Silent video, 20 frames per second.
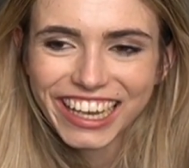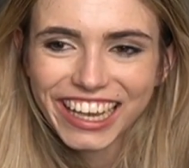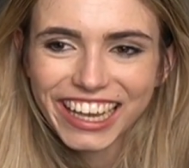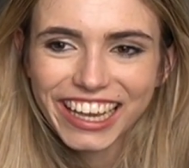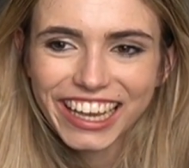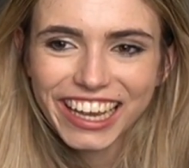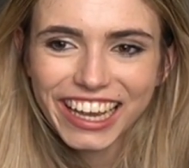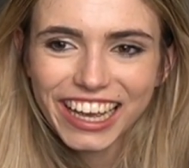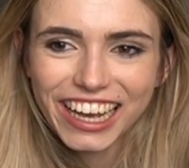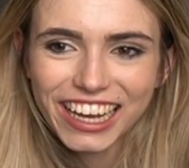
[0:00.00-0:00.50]

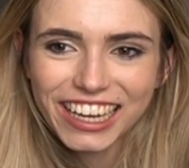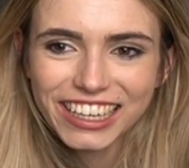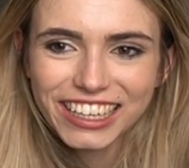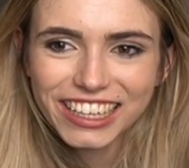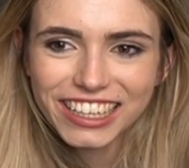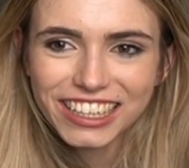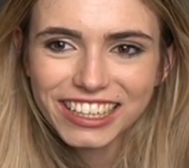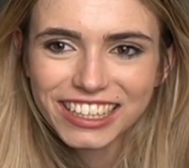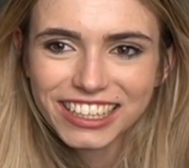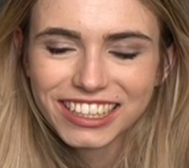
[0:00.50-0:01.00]
And
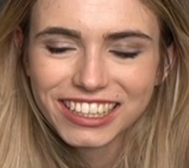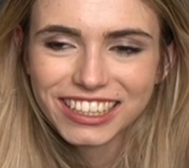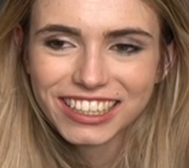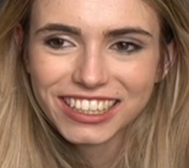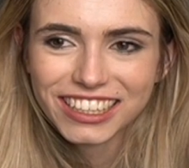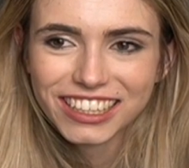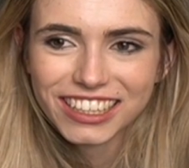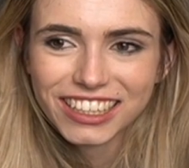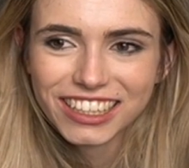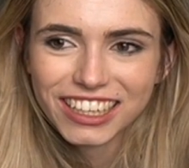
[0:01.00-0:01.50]

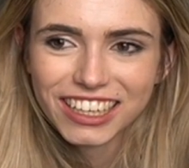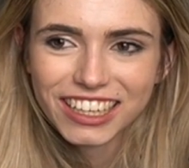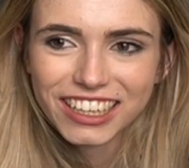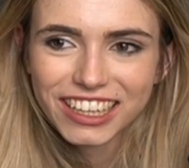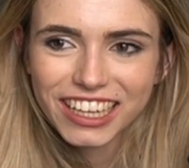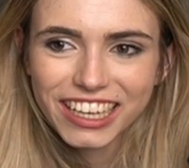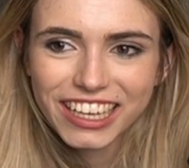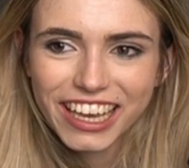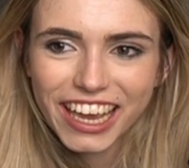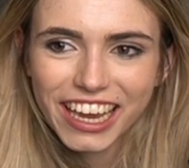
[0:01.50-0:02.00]

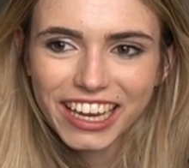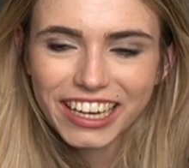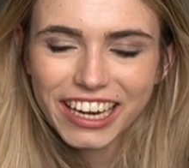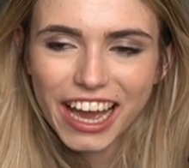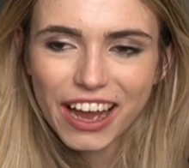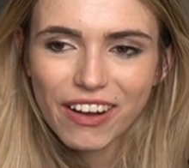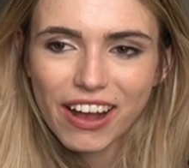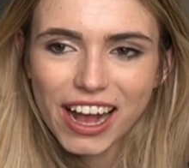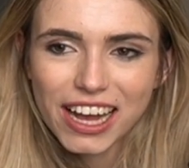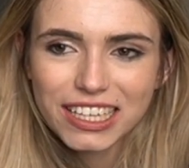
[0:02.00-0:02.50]
the king
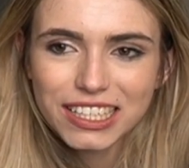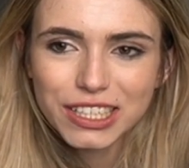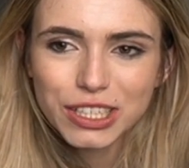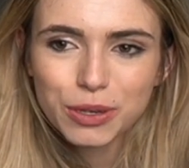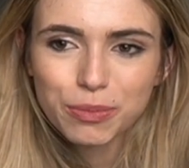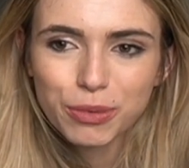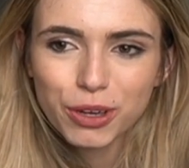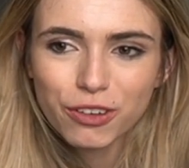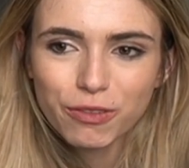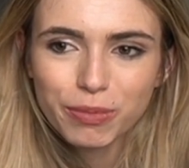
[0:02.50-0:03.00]
now has
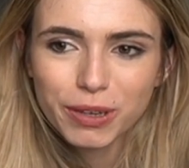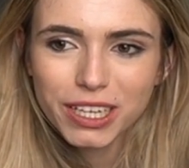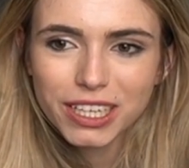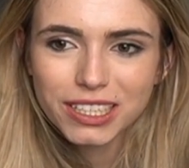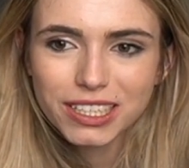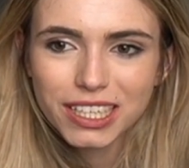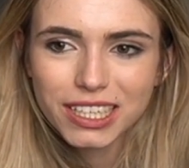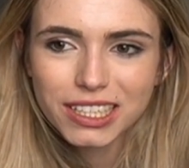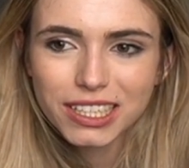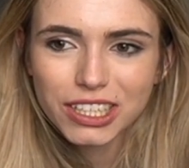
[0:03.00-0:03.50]
to move
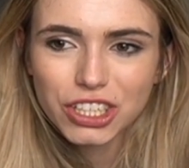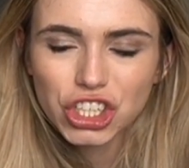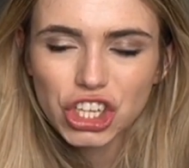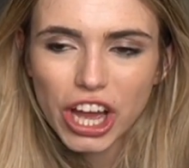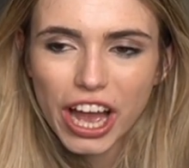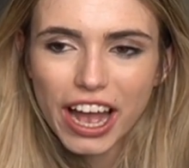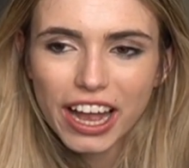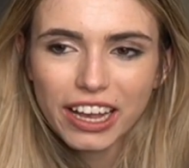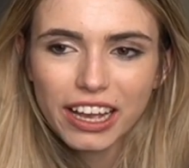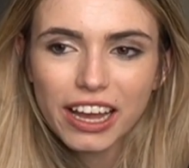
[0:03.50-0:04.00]
because it's a
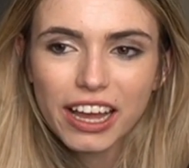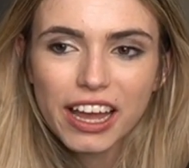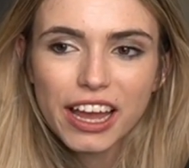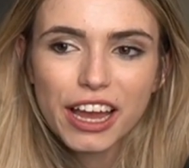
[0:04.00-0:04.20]
check.